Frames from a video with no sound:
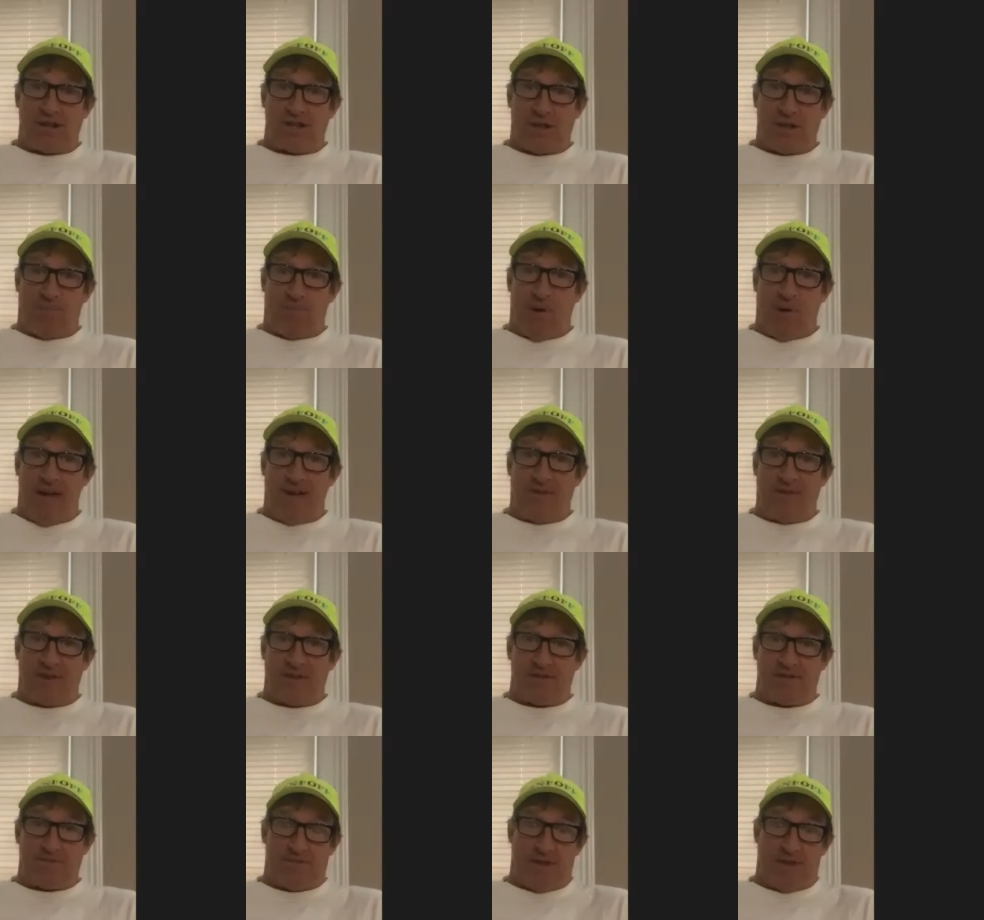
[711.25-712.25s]
as a private,
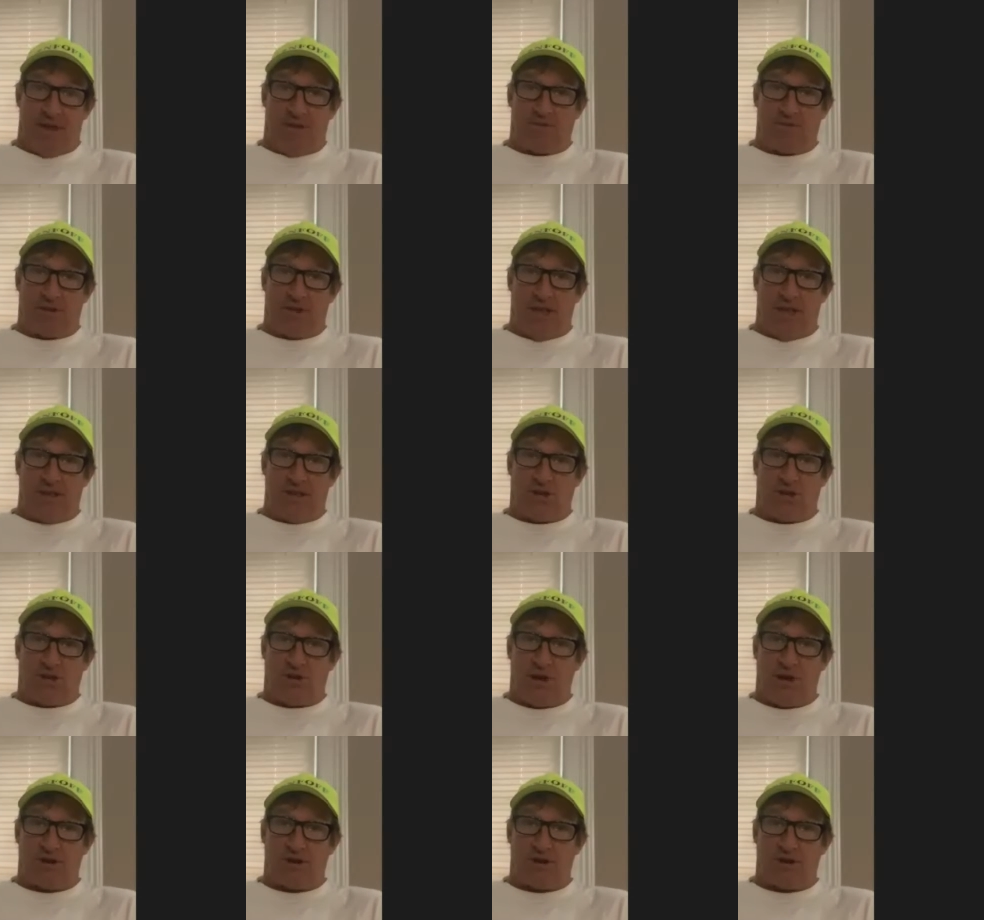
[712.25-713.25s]
you know,
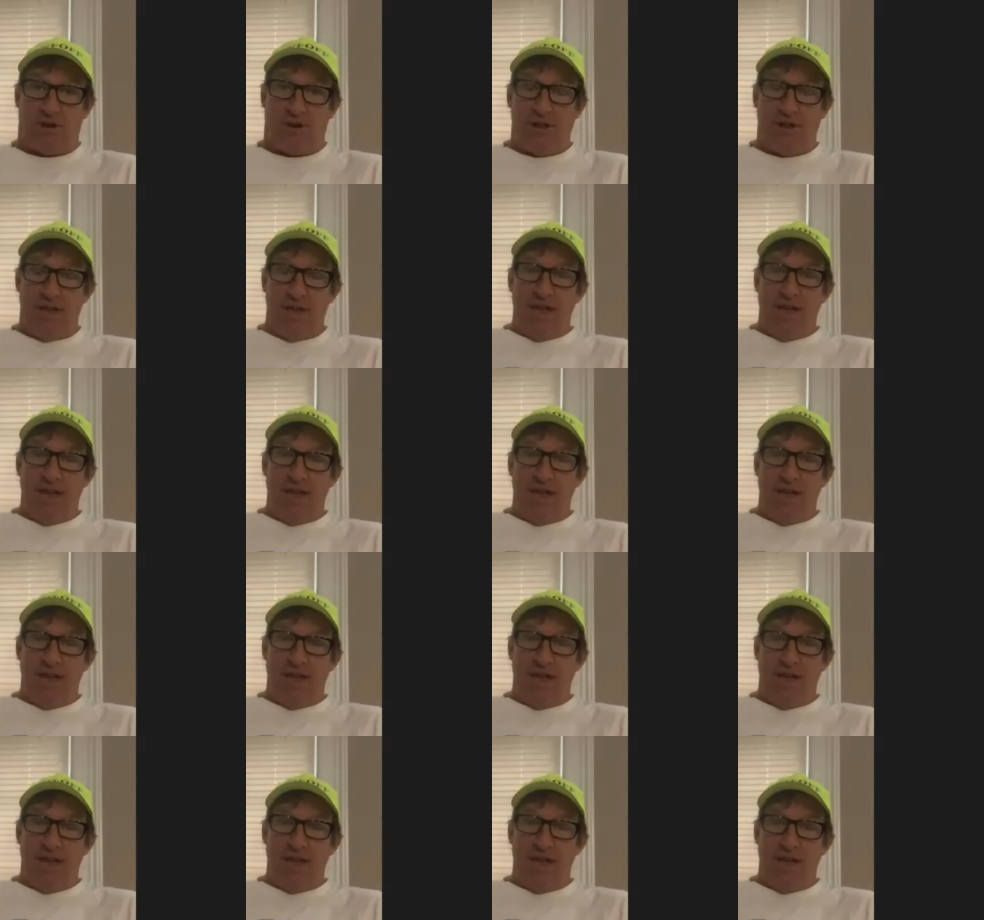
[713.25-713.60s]
instructor.